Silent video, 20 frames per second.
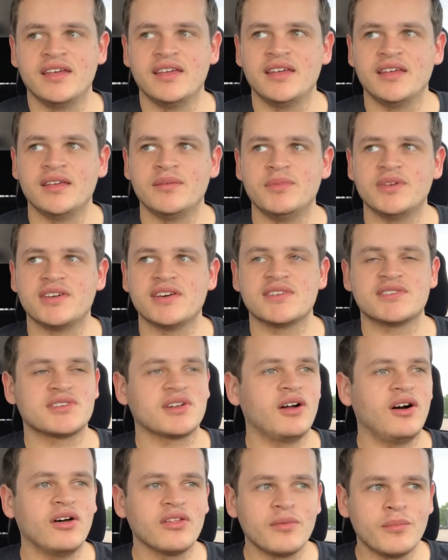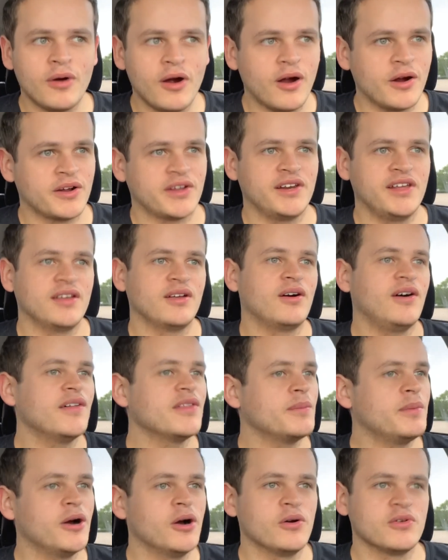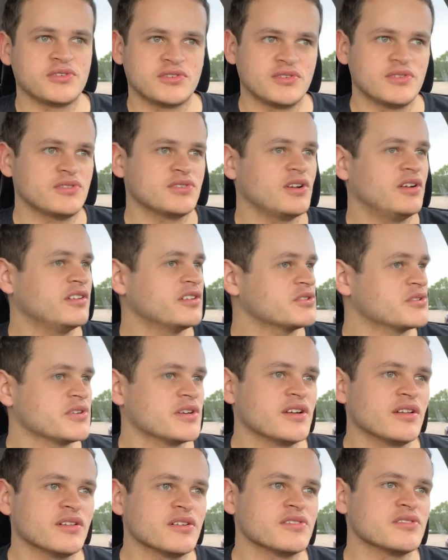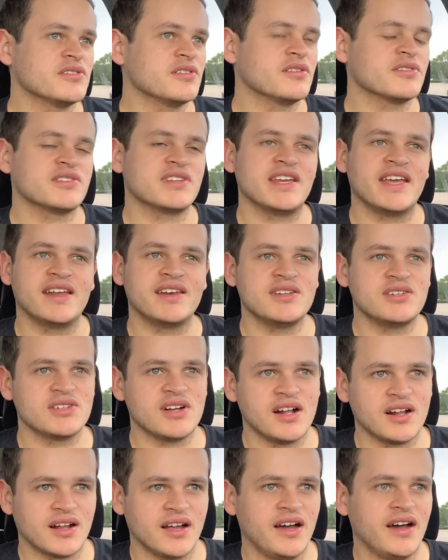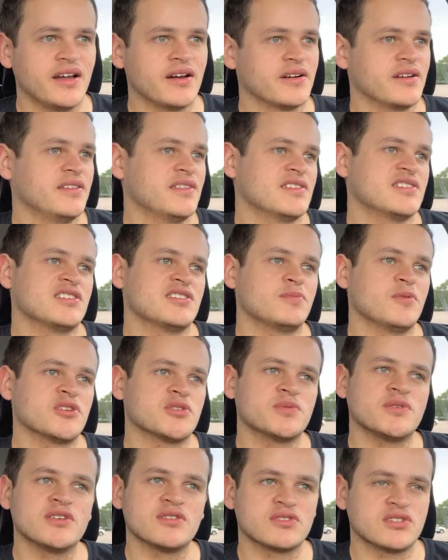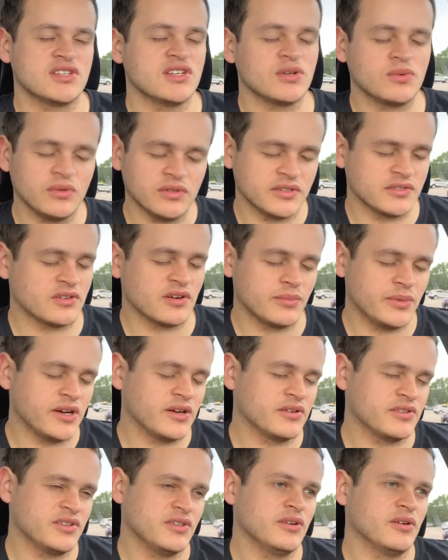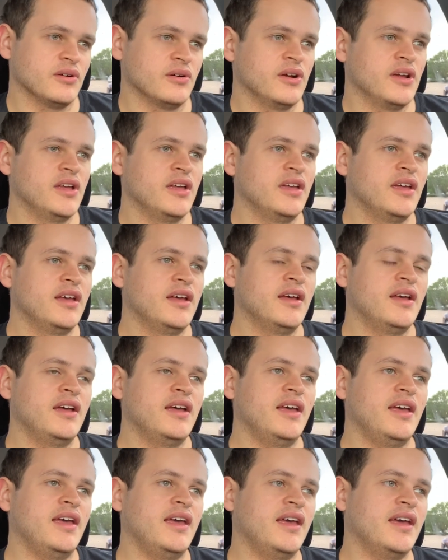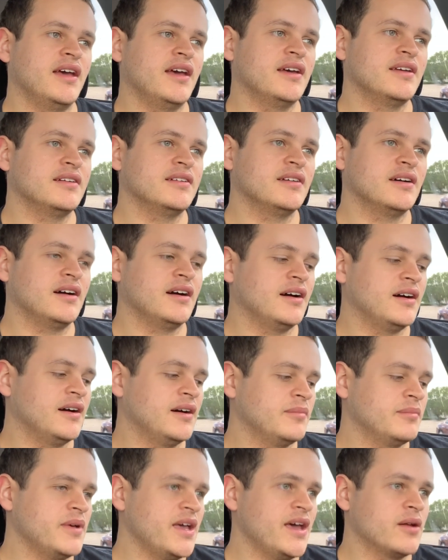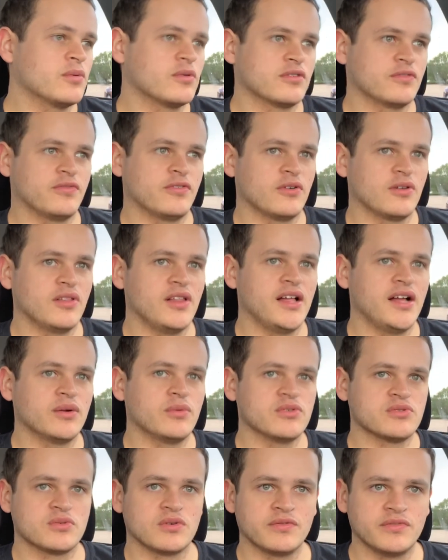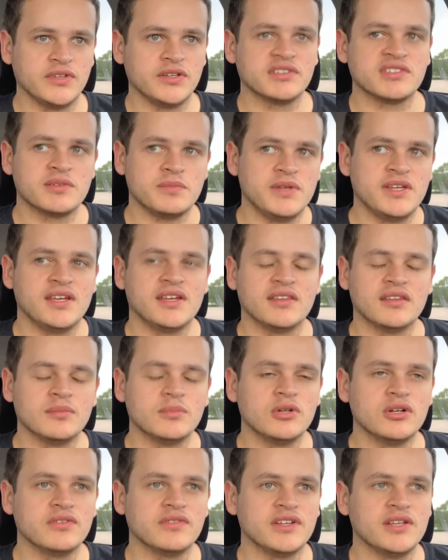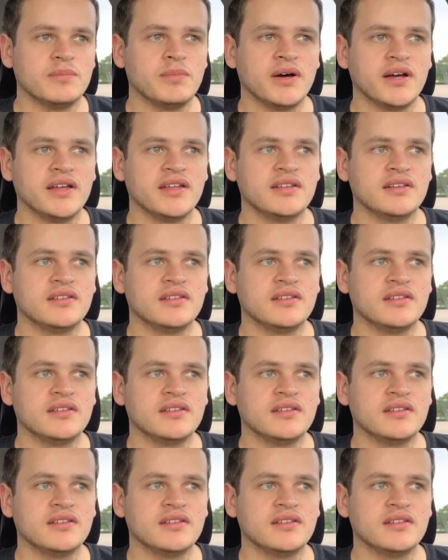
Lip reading: because in all the marketing, all the posters, all the trailers, you don't see any John Connor. And this is supposed to be a sequel to Terminator 2. And Edward Furlong was revealed to be in the movie, but,